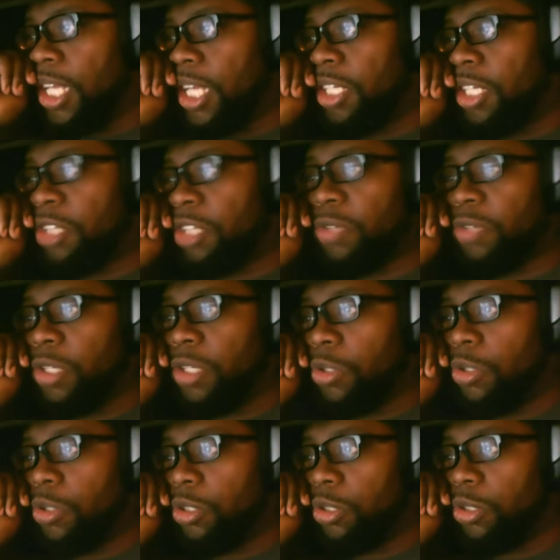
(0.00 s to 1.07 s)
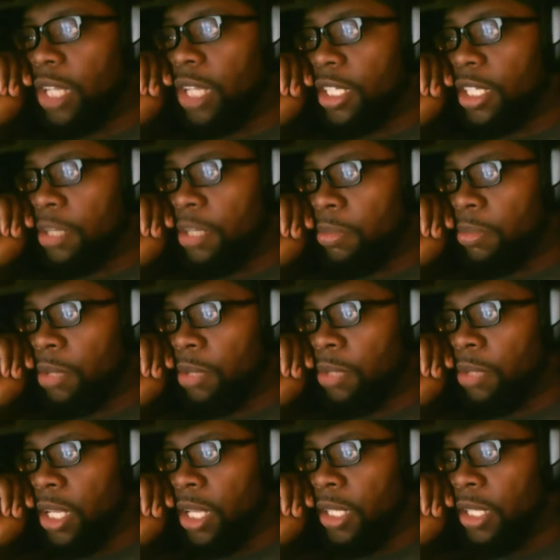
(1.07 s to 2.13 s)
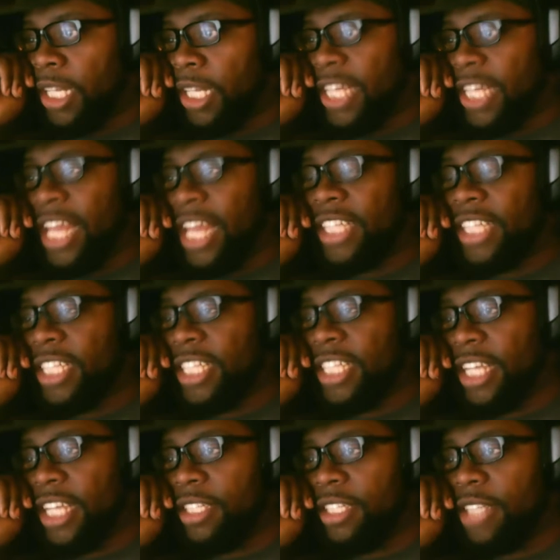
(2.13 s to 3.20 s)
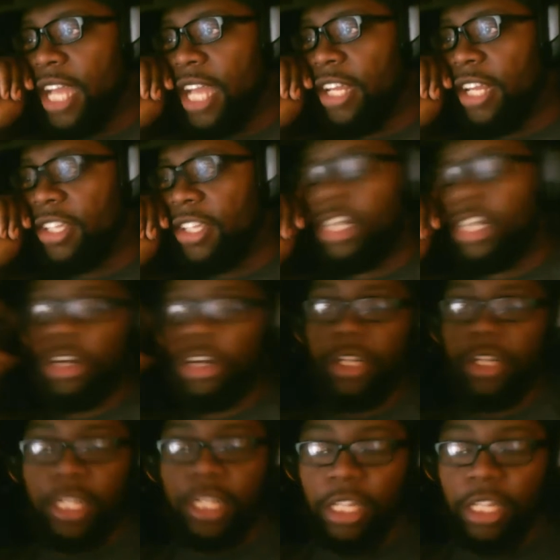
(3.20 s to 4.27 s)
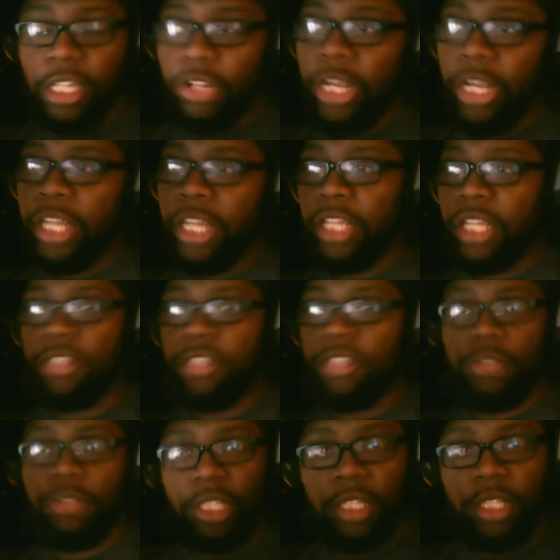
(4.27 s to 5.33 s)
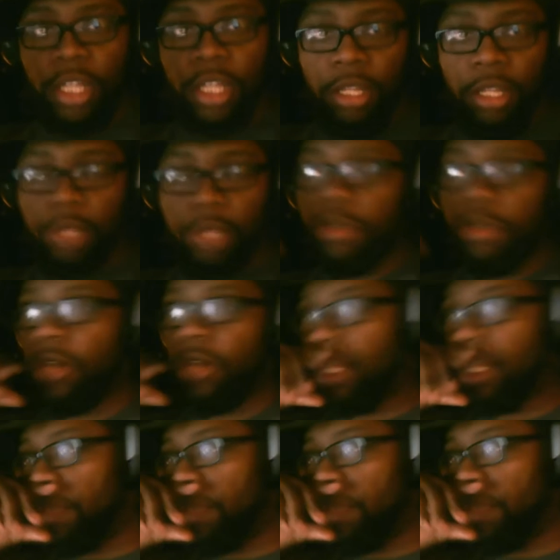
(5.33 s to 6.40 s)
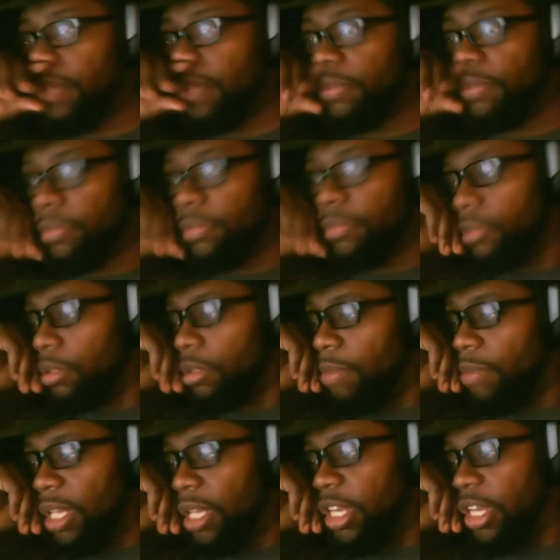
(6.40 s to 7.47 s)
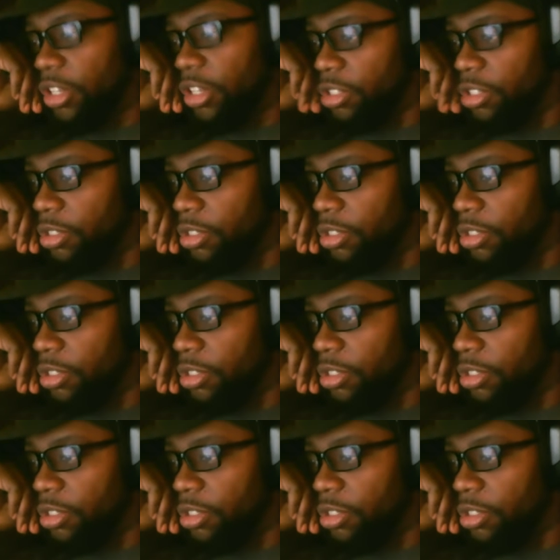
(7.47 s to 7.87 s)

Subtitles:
looks really cool too. Like, so I'm glad. And it's not like she's like a side character. It's her and then the little alien. So them two are like the main characters.